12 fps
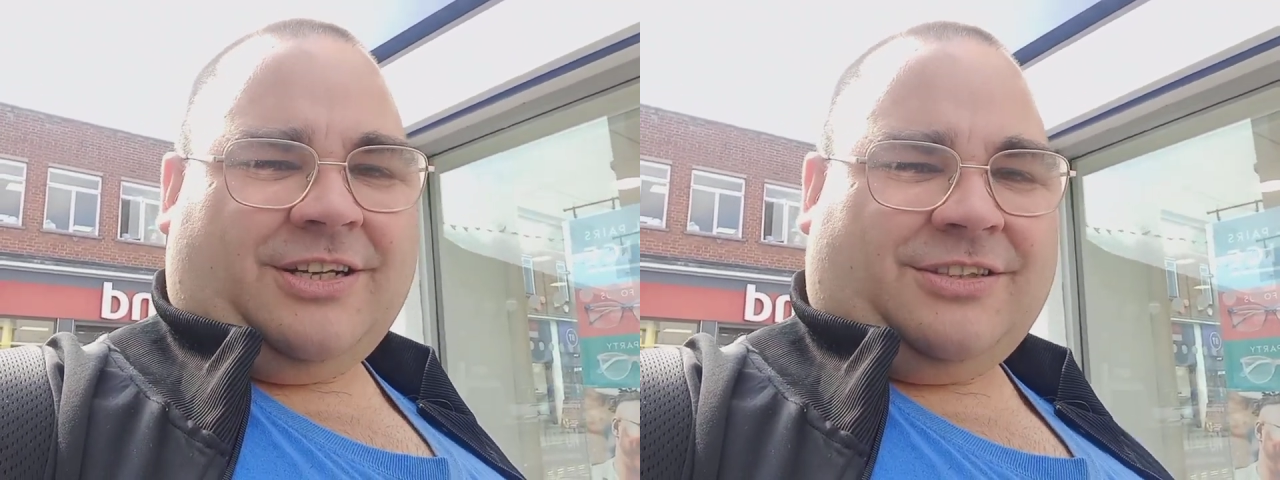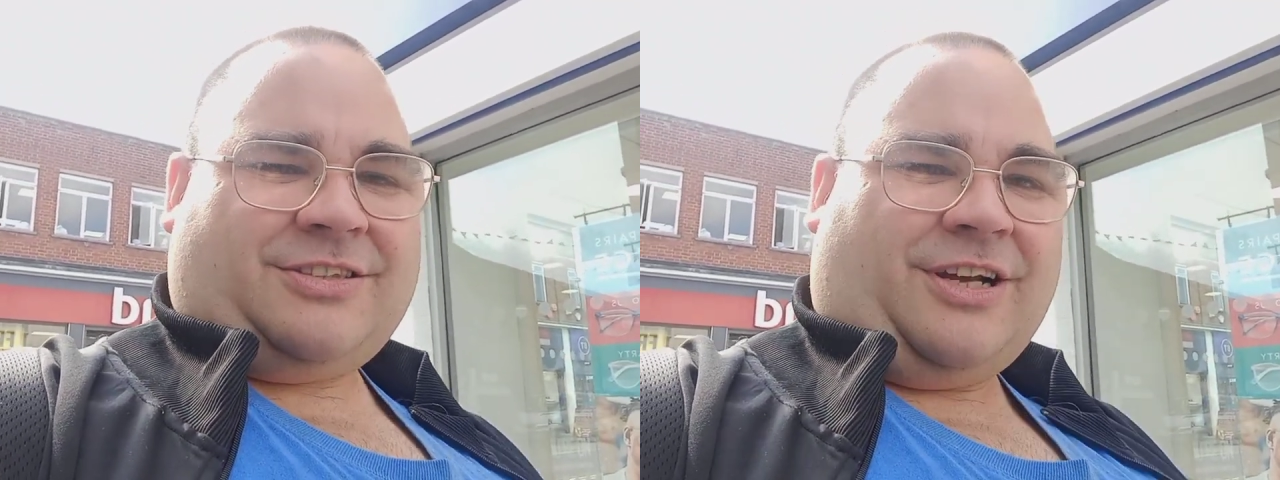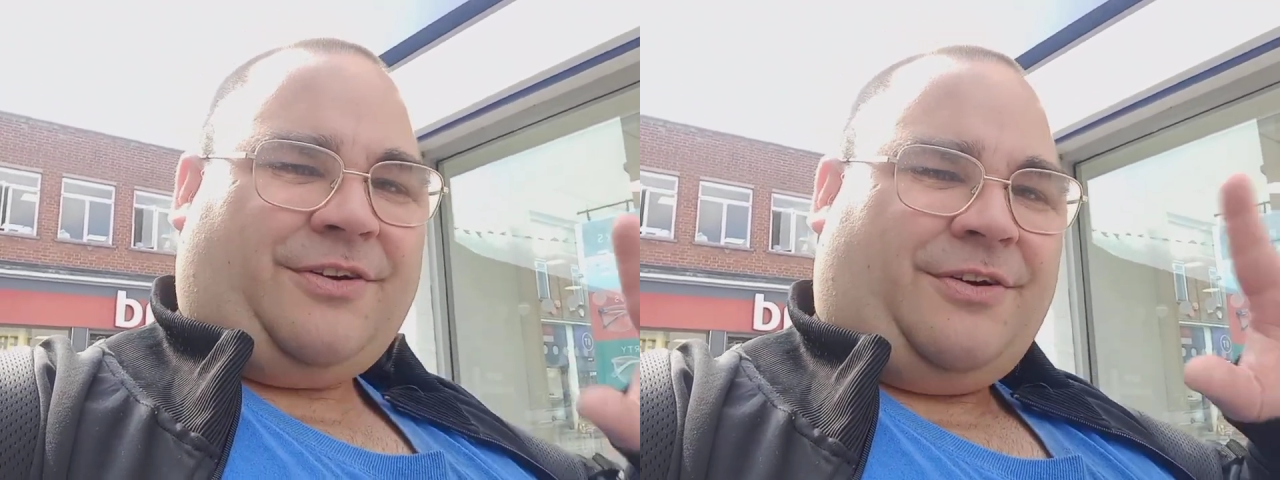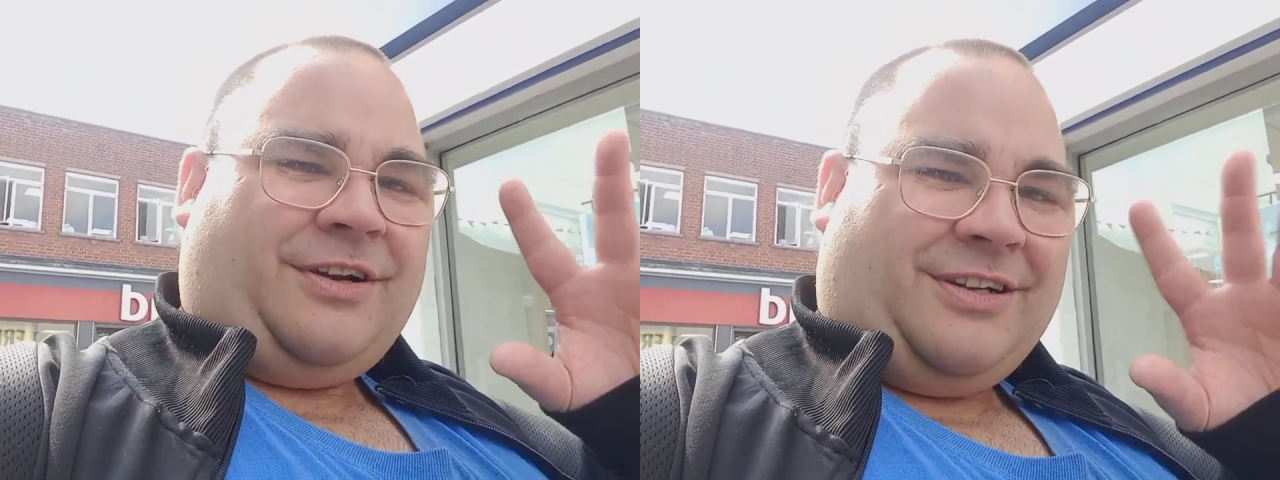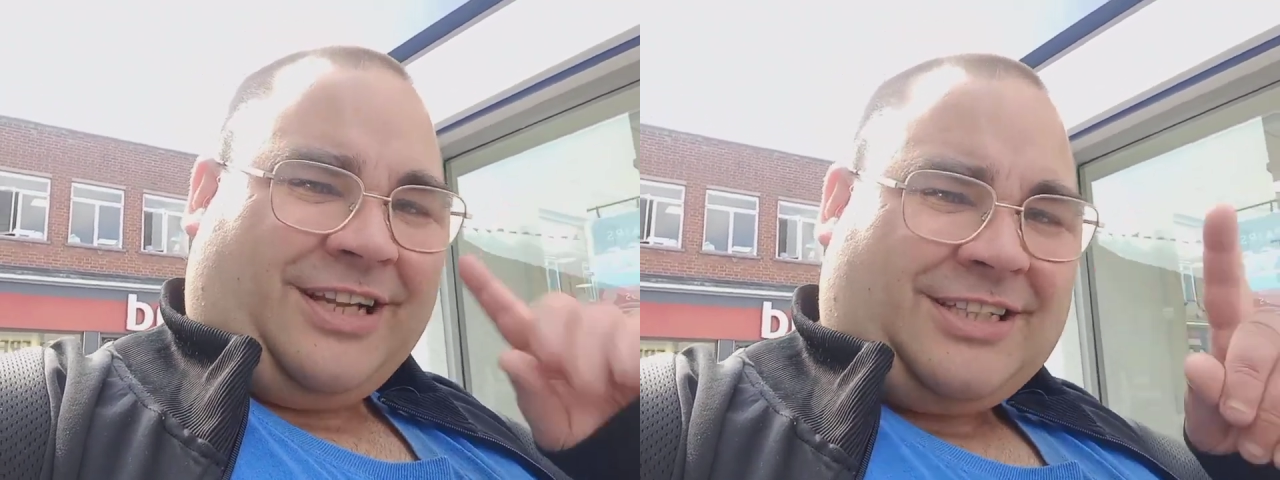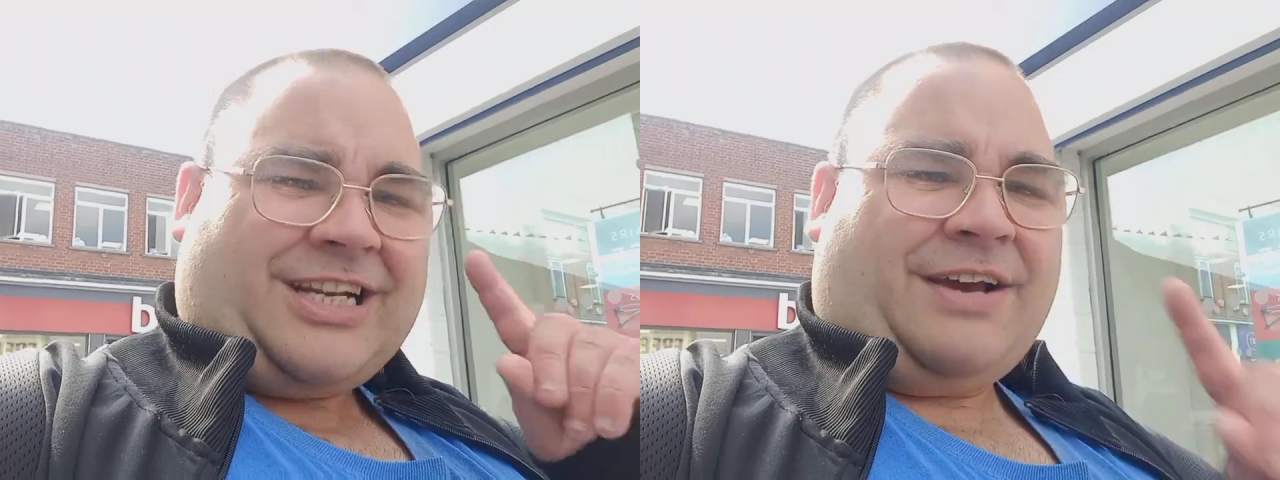So
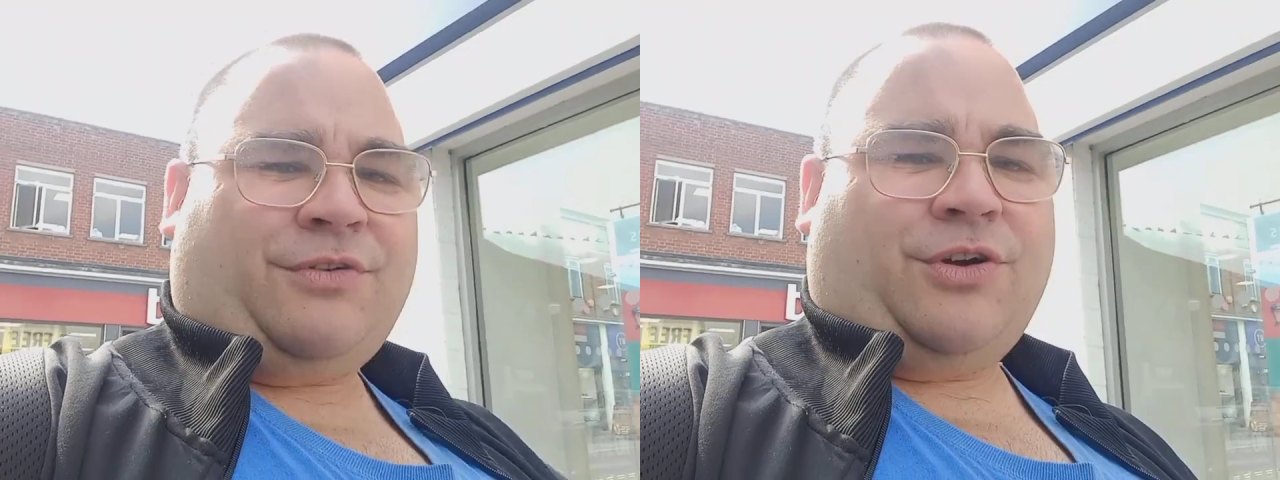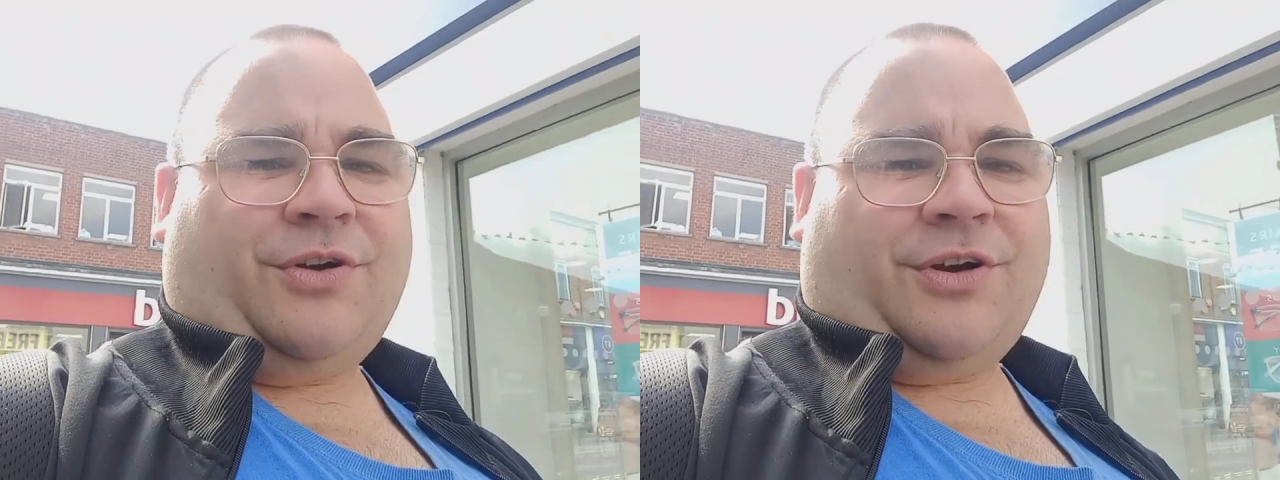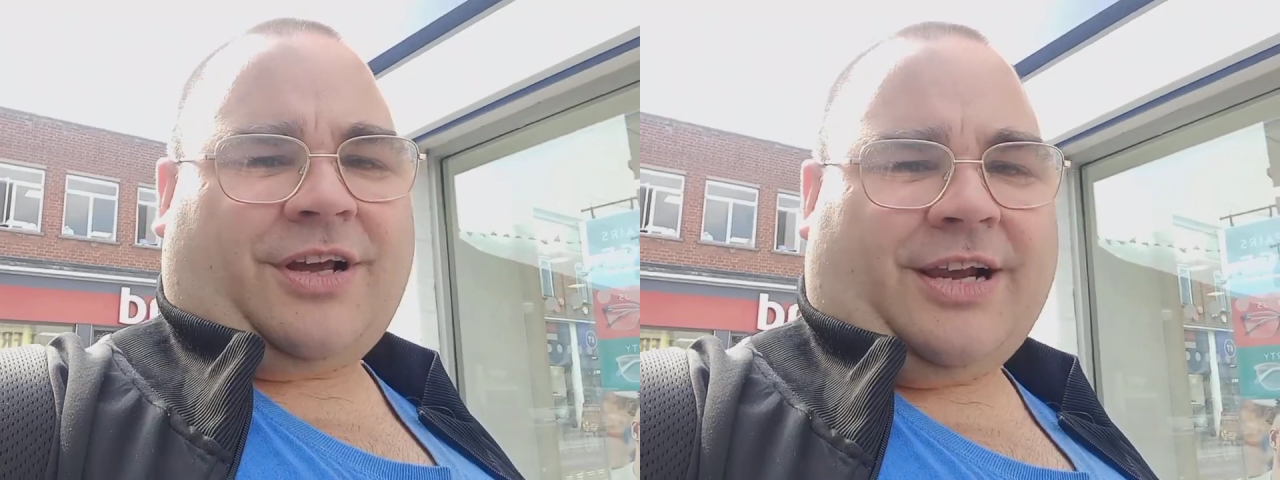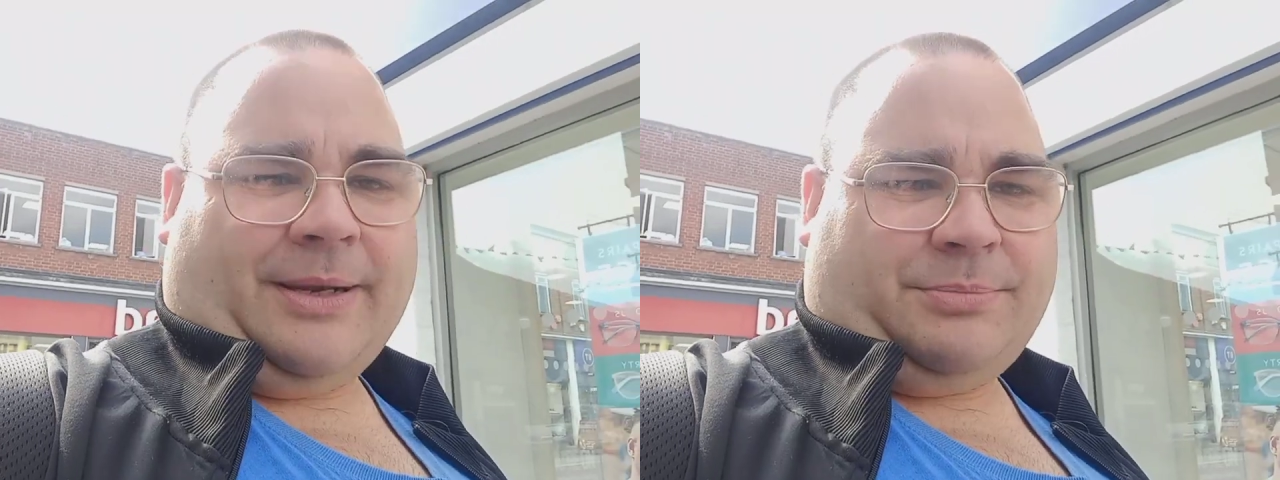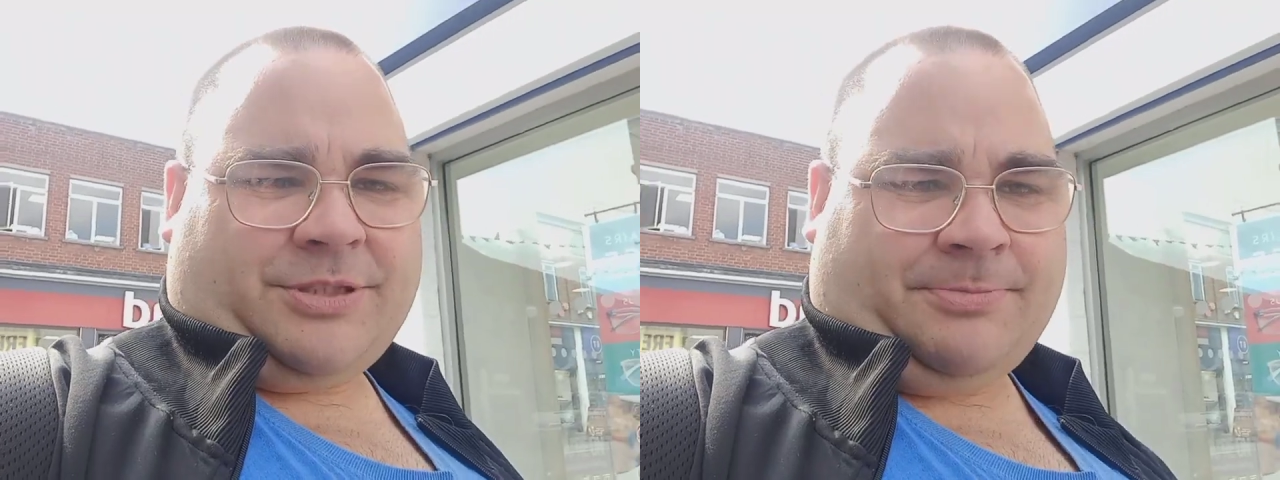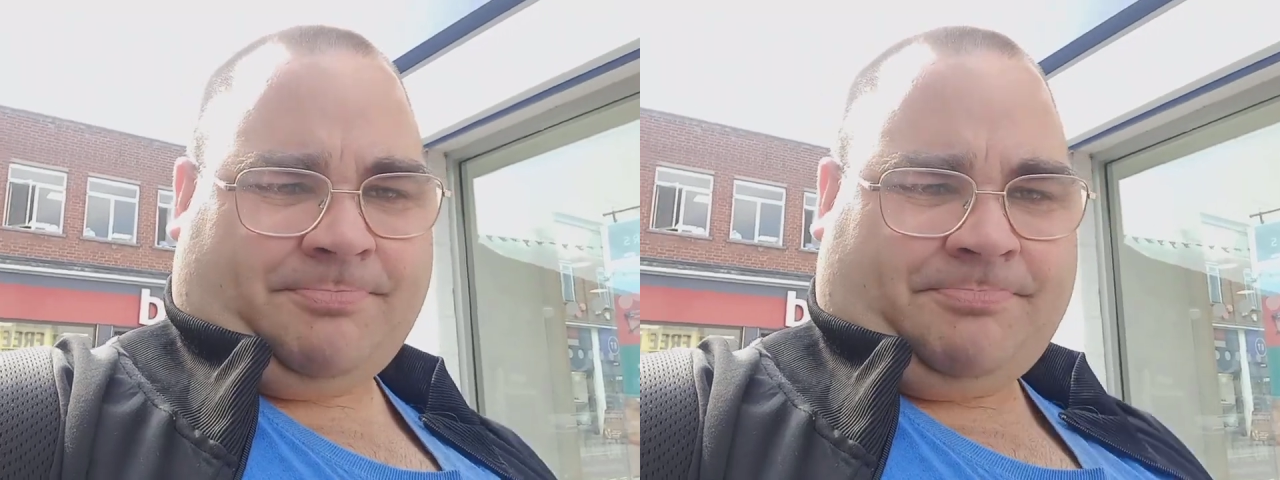let's have a look at the
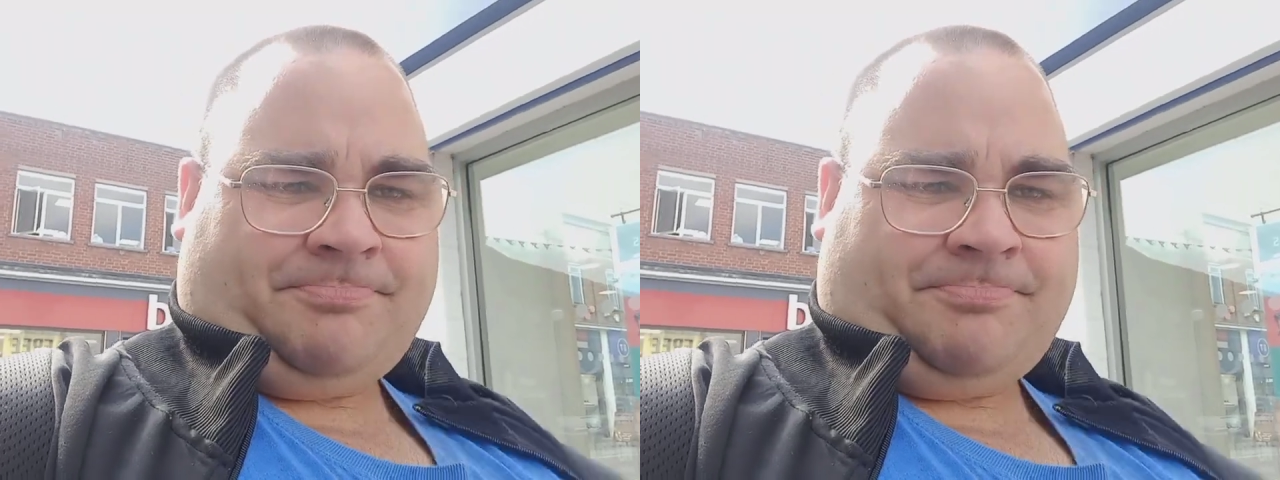clips.